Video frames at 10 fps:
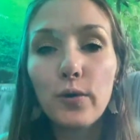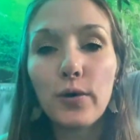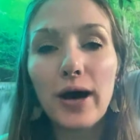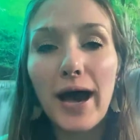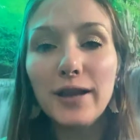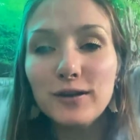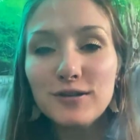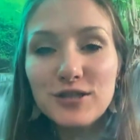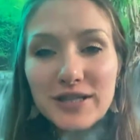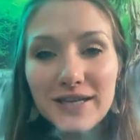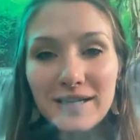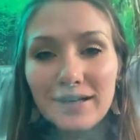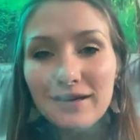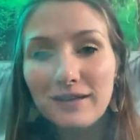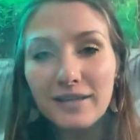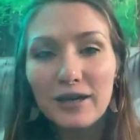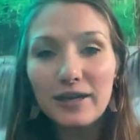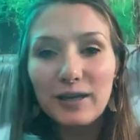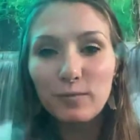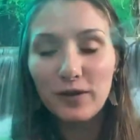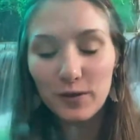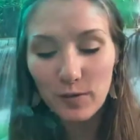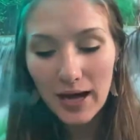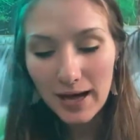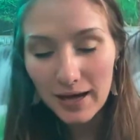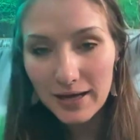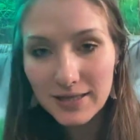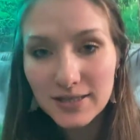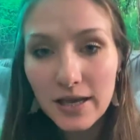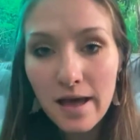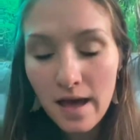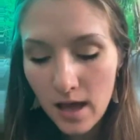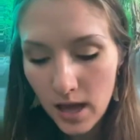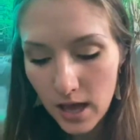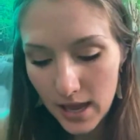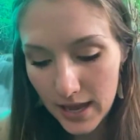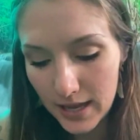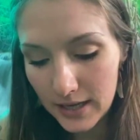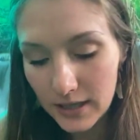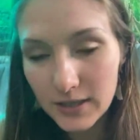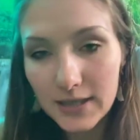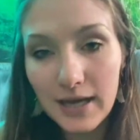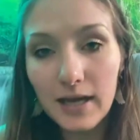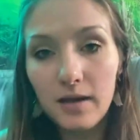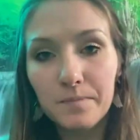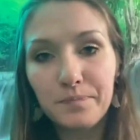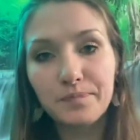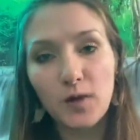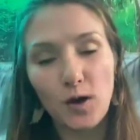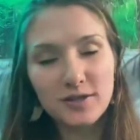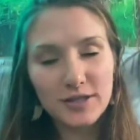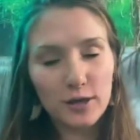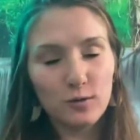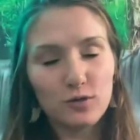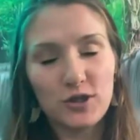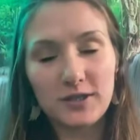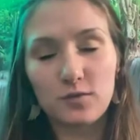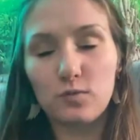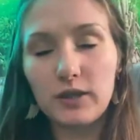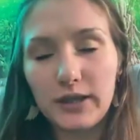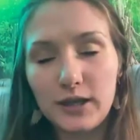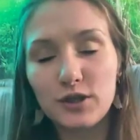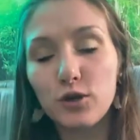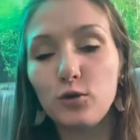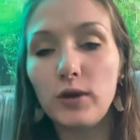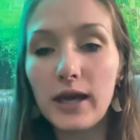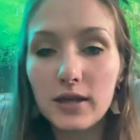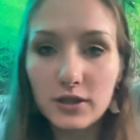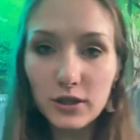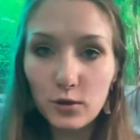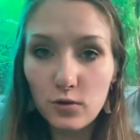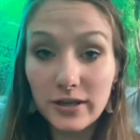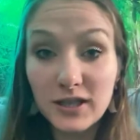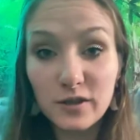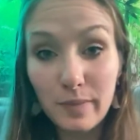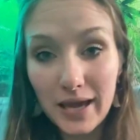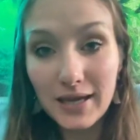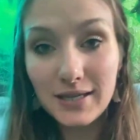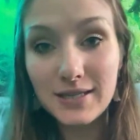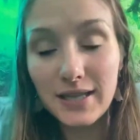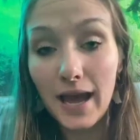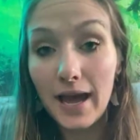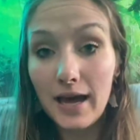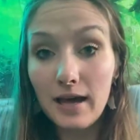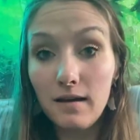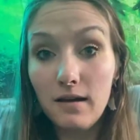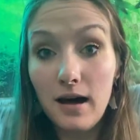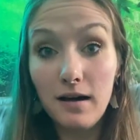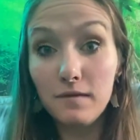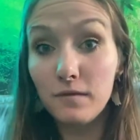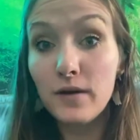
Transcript: energy clearing with you guys. And also just really tune into the space of